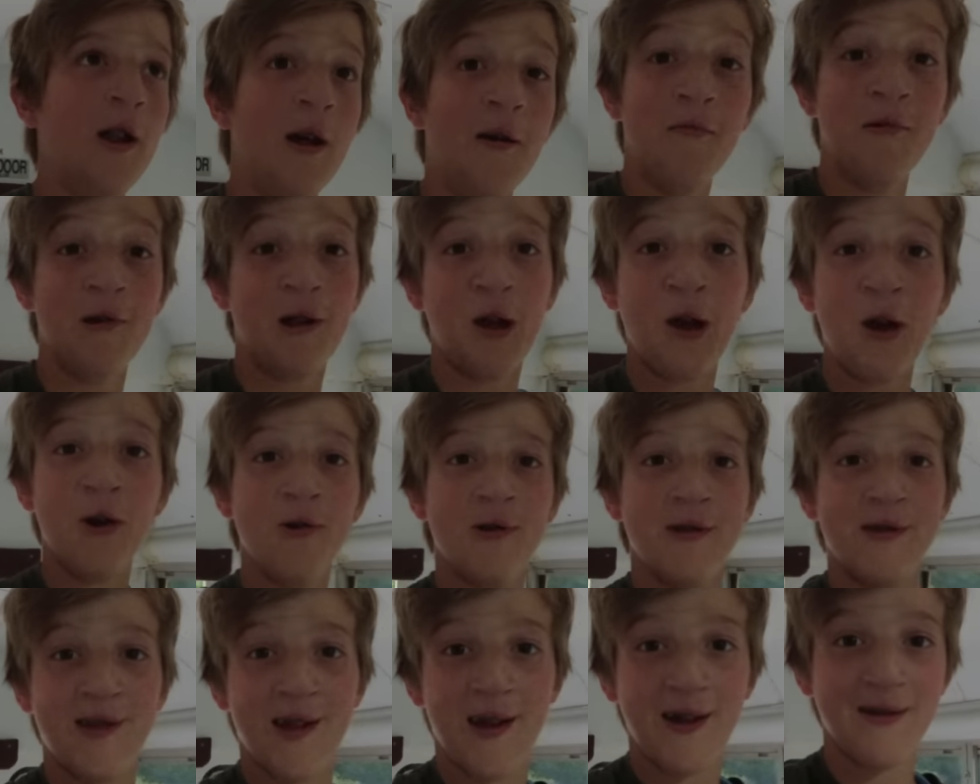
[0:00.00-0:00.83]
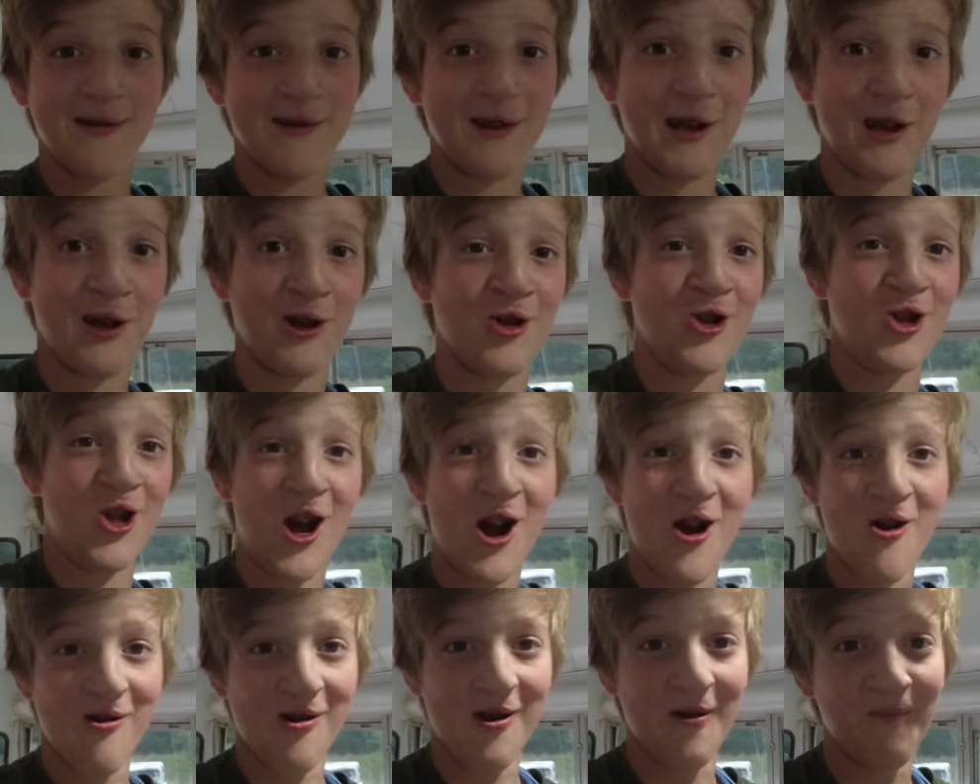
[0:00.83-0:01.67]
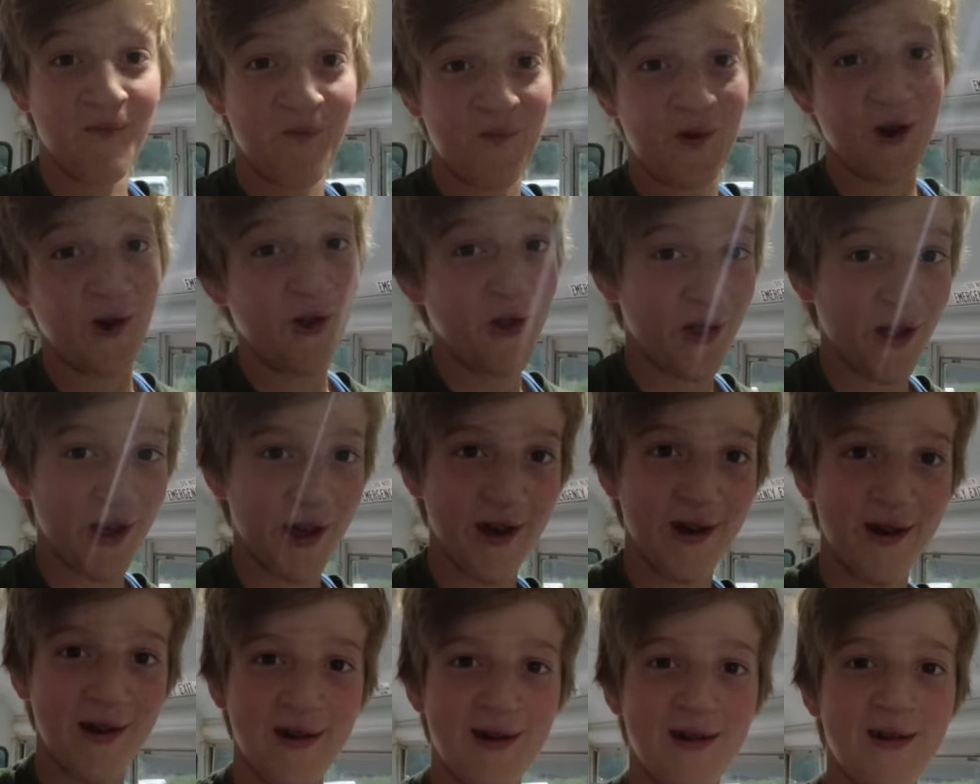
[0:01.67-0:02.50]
I'm going to go inside and take a shower. I'm filthy.